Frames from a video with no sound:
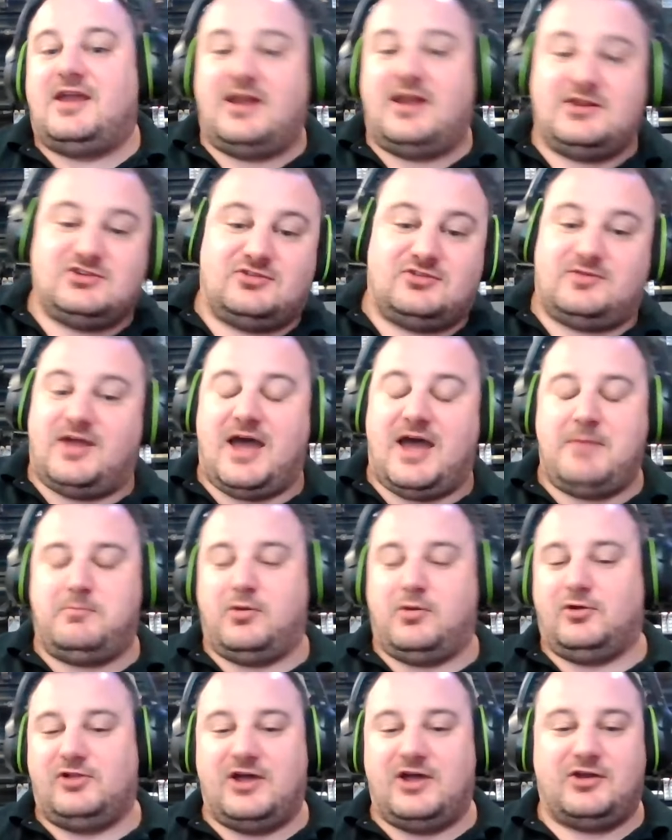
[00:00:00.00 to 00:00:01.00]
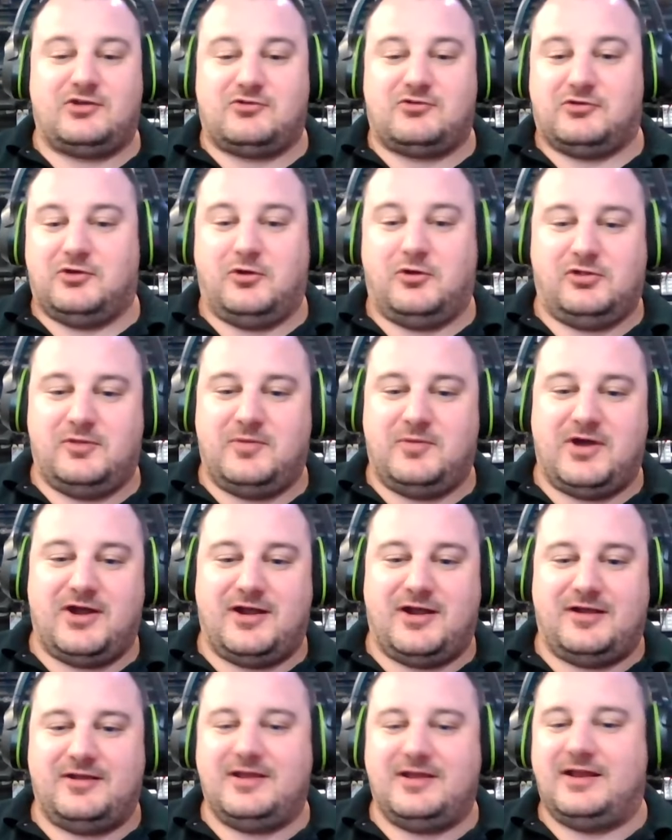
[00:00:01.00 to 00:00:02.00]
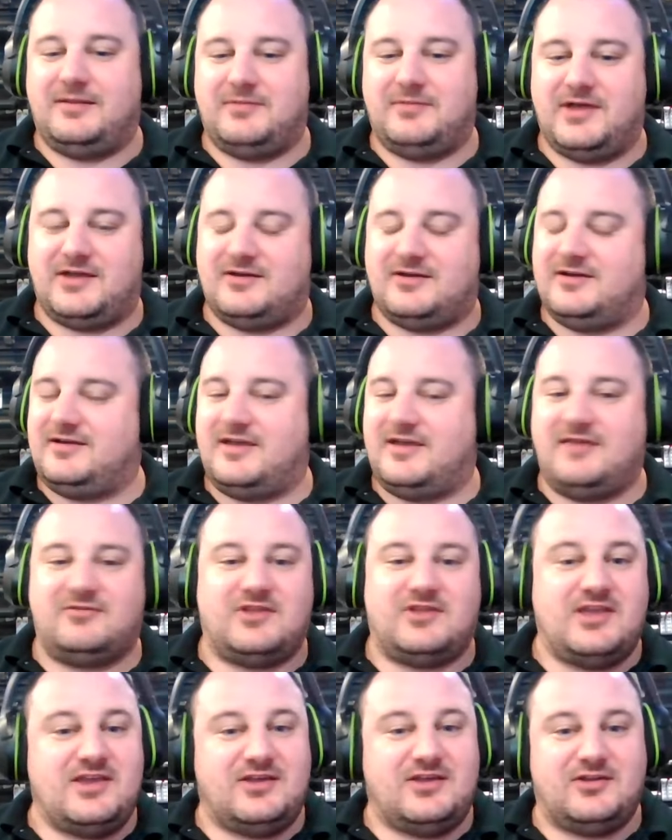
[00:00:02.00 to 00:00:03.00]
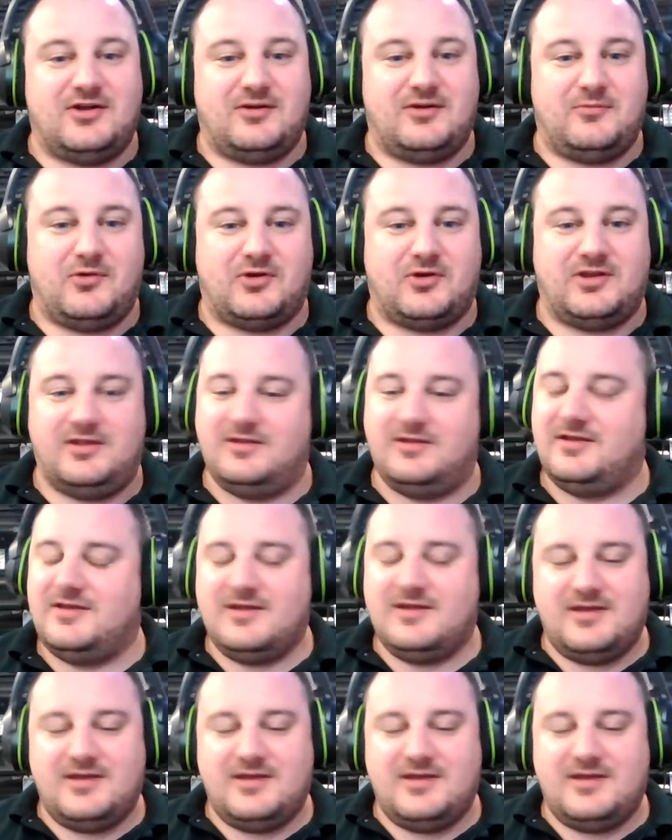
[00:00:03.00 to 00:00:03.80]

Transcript: and I just I pull out a granola bar, and I'm like, oh, I haven't eaten all morning.